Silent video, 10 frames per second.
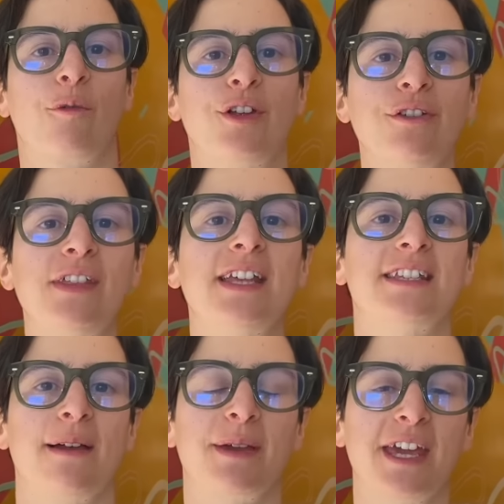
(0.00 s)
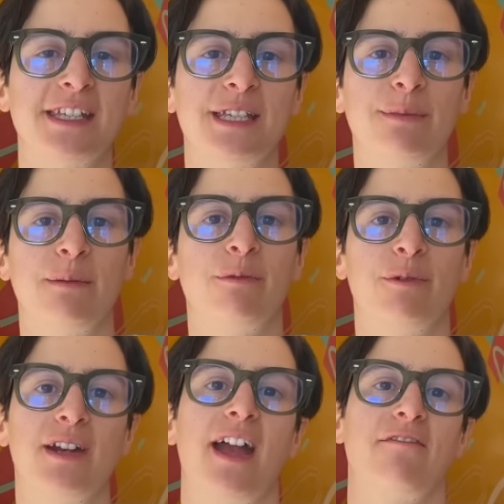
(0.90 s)
We knew that in some cases people
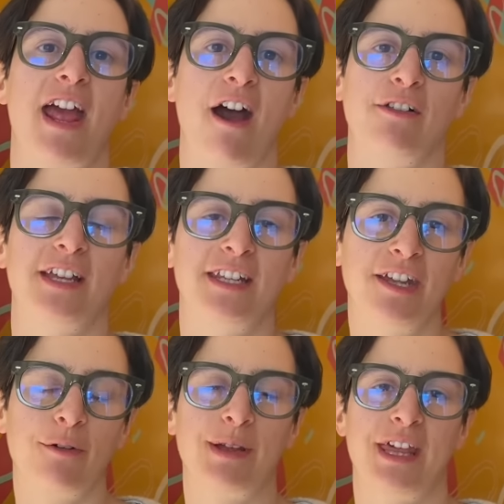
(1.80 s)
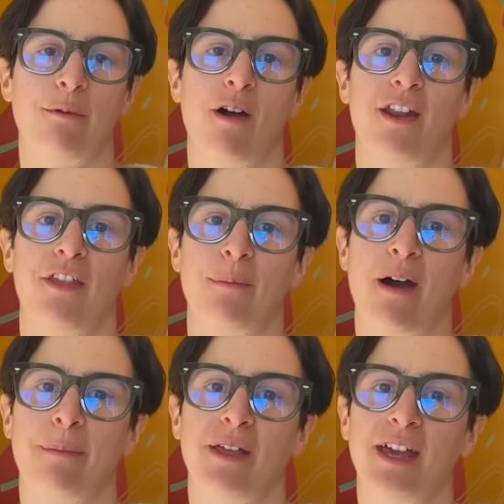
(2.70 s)
wouldn't have an outlet near where they wanted their
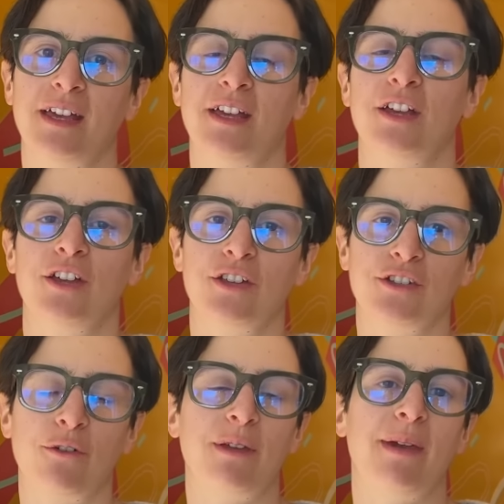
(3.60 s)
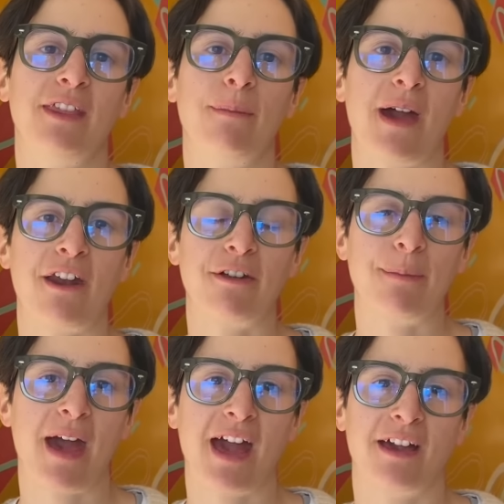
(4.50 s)
Poplight, so we made the battery
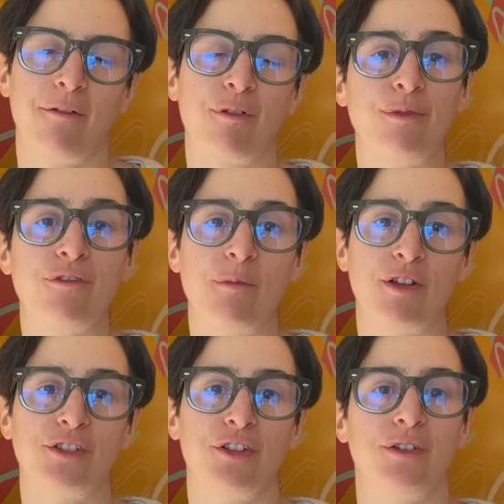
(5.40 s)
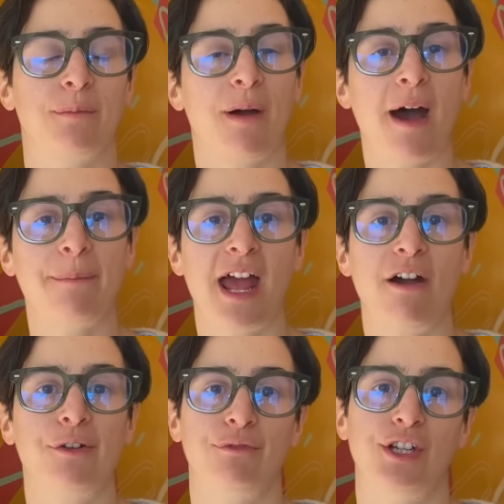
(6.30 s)
pack removable so you can pop it
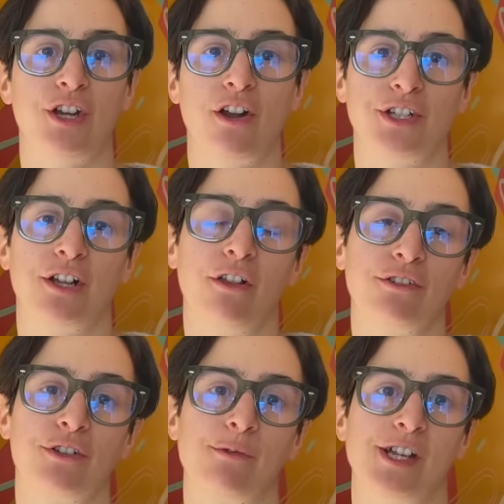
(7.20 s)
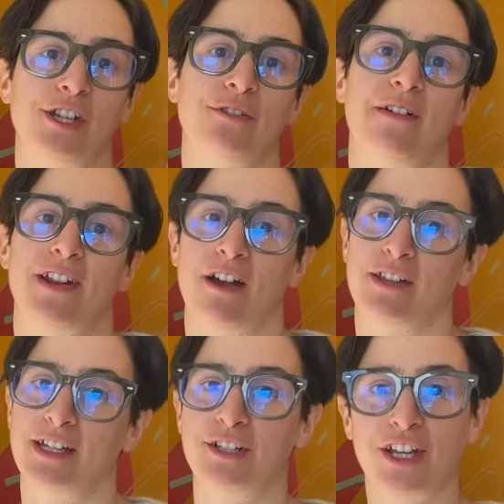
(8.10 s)
out and recharge it closer to where you do have an
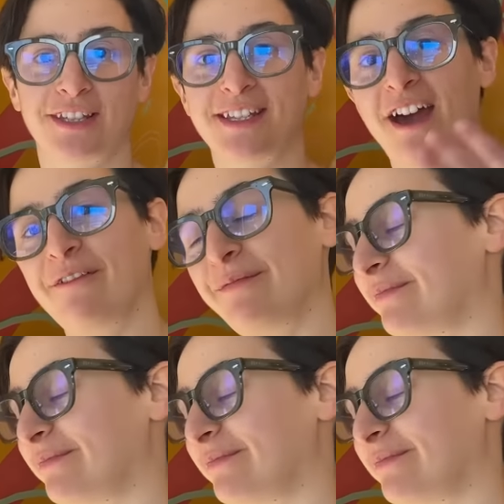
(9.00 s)
outlet. Check this out.